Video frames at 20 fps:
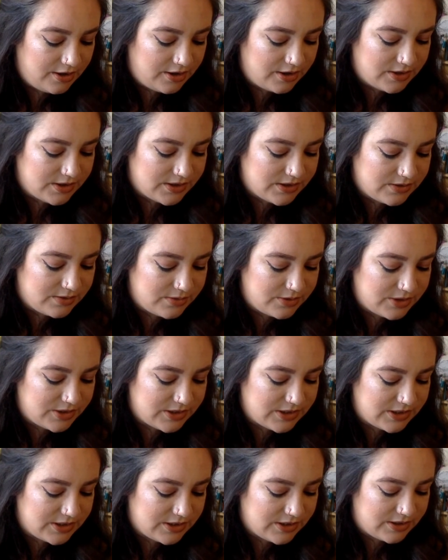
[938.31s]
So I'm just
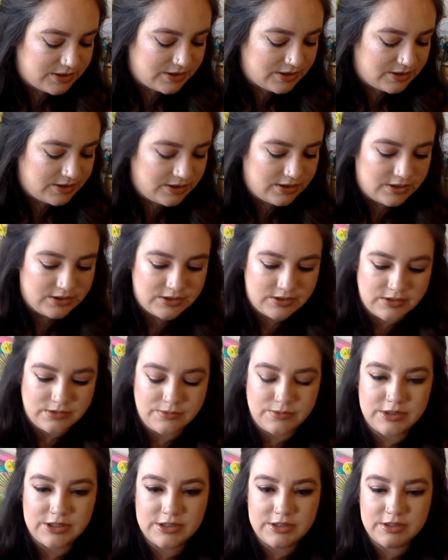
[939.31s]
gonna
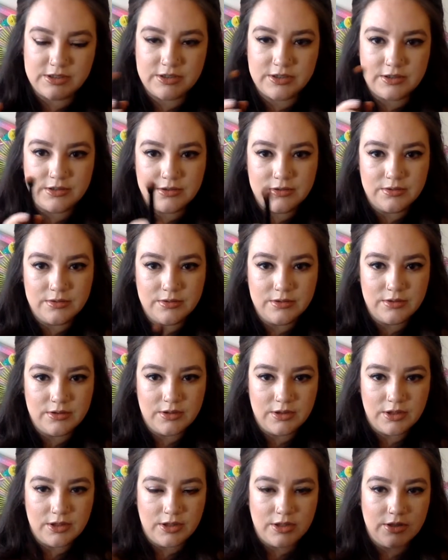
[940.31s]
swirl,
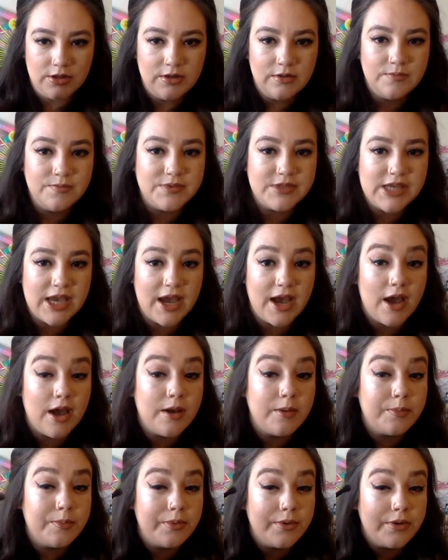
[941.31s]
tap,